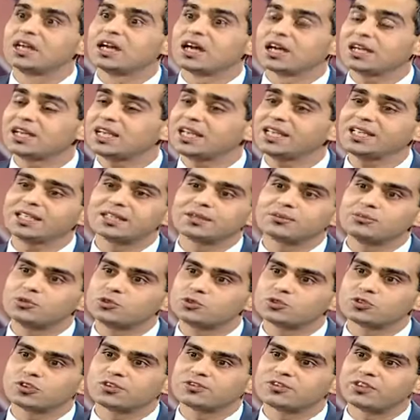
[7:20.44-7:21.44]
Unlike in a
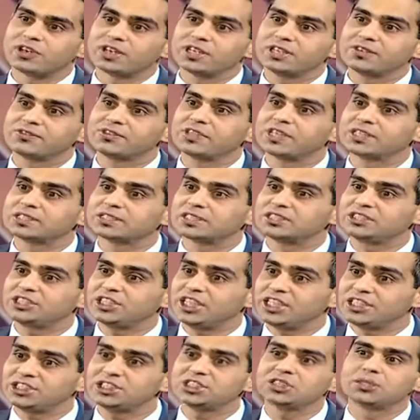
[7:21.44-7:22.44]
mutual fund, if there is a
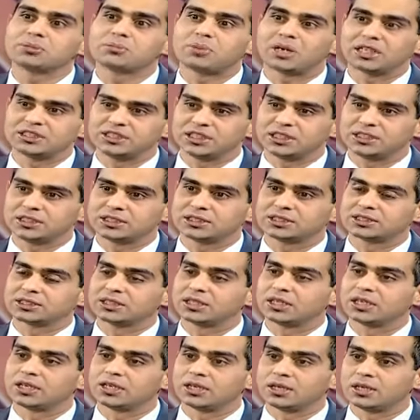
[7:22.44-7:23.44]
change in the budgets,
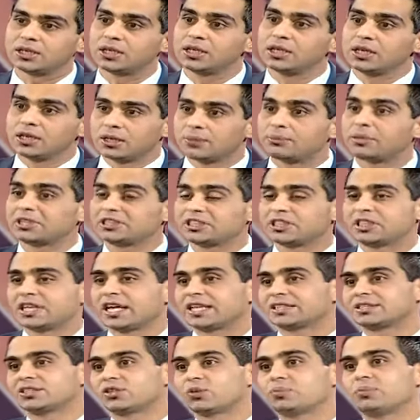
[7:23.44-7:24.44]
uh, budget
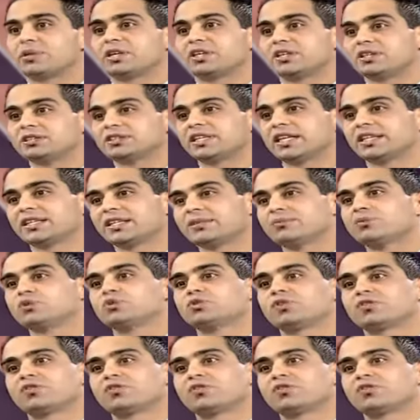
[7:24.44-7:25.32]
has an opinion saying that mutual